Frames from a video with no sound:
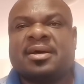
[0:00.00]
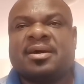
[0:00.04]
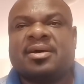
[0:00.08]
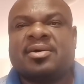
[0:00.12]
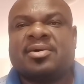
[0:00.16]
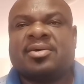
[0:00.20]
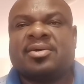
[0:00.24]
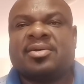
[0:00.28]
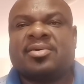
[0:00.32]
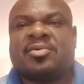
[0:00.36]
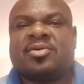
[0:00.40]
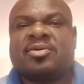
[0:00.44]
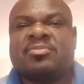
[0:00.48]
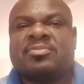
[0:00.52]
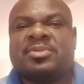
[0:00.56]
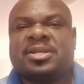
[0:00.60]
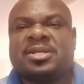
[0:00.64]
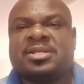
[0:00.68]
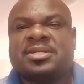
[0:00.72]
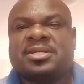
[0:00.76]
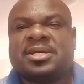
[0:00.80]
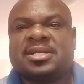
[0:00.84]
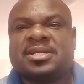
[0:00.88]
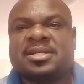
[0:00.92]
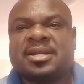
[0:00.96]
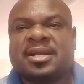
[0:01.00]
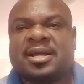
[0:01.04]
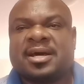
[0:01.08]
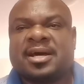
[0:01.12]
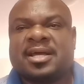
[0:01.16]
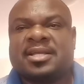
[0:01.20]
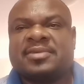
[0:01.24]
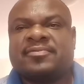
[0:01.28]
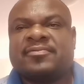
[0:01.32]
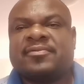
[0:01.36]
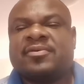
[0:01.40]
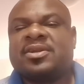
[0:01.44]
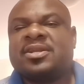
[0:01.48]
or community at
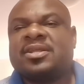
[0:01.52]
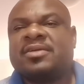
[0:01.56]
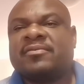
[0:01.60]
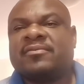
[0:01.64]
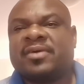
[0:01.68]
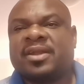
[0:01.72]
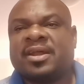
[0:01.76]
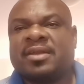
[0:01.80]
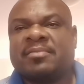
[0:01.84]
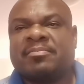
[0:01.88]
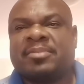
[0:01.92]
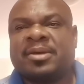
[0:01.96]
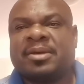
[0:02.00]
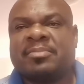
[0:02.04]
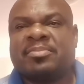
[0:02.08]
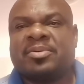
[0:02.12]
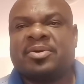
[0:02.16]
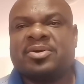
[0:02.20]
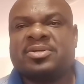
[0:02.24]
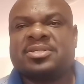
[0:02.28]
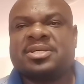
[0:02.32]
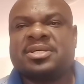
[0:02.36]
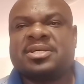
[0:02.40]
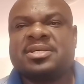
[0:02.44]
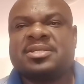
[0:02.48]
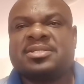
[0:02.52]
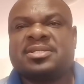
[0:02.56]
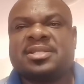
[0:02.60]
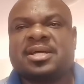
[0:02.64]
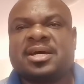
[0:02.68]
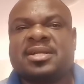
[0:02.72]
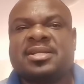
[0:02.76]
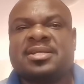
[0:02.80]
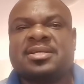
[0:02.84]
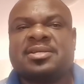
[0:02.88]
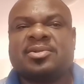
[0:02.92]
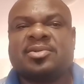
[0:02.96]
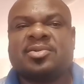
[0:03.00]
large for different purposes
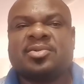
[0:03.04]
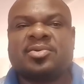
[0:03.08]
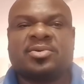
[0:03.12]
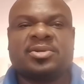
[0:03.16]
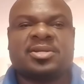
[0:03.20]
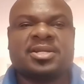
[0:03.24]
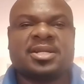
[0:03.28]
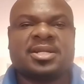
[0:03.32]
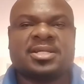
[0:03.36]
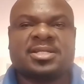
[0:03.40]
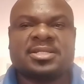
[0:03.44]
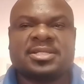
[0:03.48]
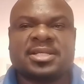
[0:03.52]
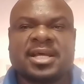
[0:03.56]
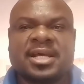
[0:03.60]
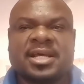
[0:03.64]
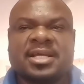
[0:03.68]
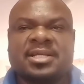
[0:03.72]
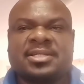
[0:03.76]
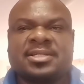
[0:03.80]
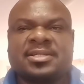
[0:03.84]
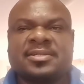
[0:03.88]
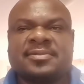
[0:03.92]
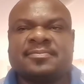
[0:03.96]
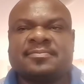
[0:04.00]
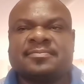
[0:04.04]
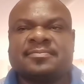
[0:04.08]
that include research,